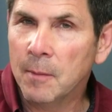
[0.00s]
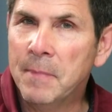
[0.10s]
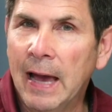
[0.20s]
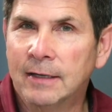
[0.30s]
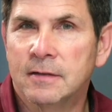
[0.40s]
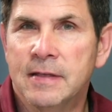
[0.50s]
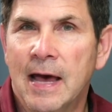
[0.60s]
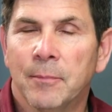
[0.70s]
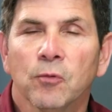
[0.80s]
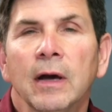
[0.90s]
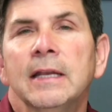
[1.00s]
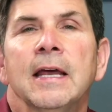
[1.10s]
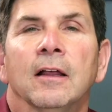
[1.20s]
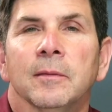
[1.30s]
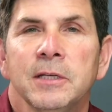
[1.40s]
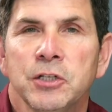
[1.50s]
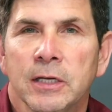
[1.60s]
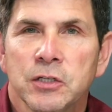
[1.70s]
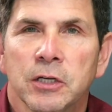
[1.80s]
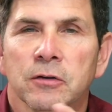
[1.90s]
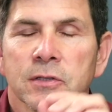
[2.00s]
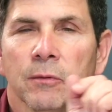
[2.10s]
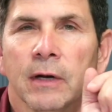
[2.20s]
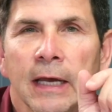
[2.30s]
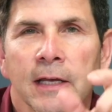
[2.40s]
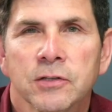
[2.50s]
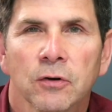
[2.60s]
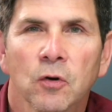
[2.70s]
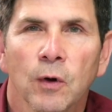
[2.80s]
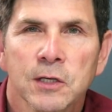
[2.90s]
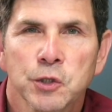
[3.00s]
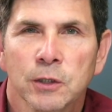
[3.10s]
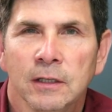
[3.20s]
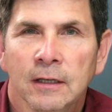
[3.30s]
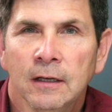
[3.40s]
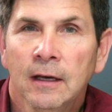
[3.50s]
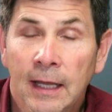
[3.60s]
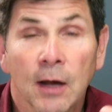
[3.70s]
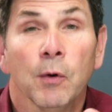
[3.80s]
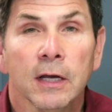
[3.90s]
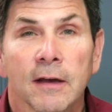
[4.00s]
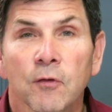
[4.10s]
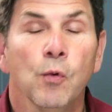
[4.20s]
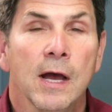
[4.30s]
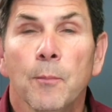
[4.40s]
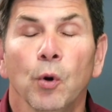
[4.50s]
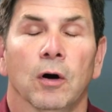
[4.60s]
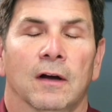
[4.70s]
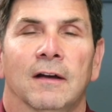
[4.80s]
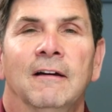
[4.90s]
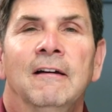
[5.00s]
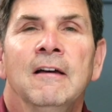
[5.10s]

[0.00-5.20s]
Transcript: to come back to that, but right now let me change gears. I want to answer a question, and I want to give away a book.